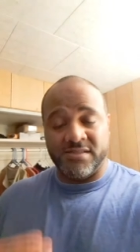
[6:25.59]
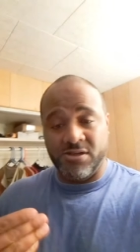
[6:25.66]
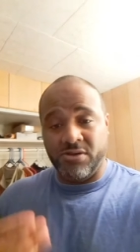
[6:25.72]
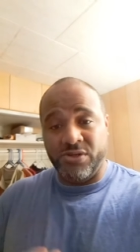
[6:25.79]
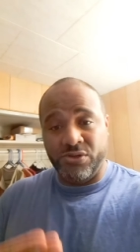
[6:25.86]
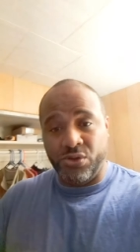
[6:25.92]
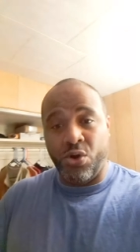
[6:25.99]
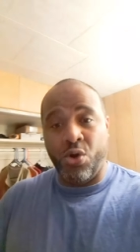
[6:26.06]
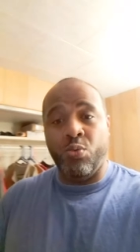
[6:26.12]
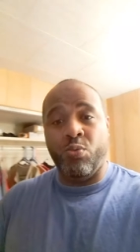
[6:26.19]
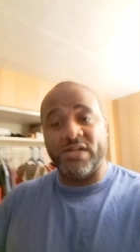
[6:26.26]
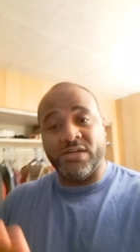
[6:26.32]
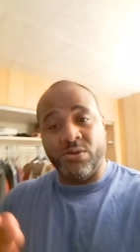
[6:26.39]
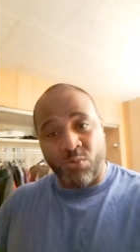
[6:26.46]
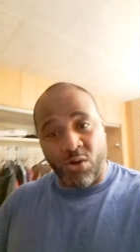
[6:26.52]
so you know
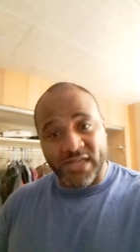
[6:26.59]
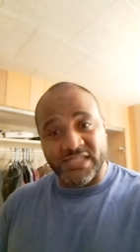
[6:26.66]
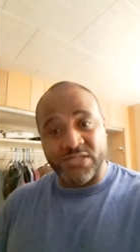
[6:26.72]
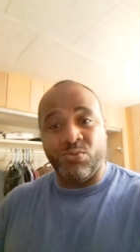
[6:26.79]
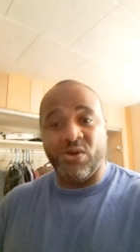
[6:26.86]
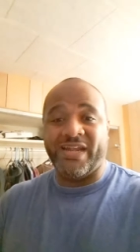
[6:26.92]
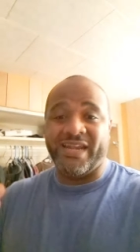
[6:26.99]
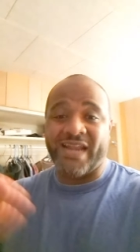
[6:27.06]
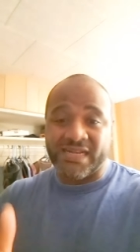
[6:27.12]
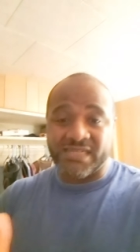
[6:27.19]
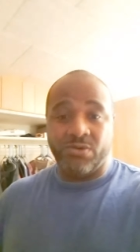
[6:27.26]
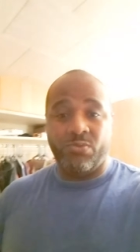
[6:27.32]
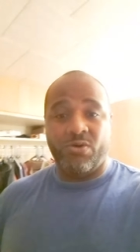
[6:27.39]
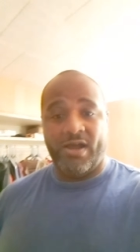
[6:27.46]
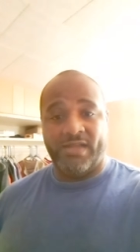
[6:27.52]
what to watch and what not
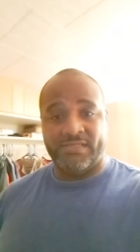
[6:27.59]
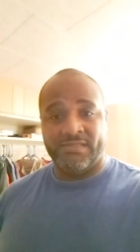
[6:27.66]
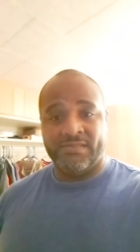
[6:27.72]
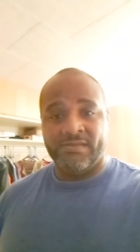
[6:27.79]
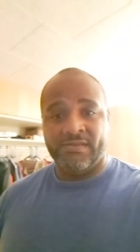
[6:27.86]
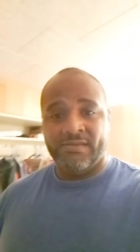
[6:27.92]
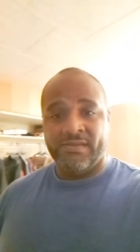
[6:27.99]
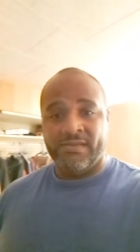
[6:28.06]
to watch?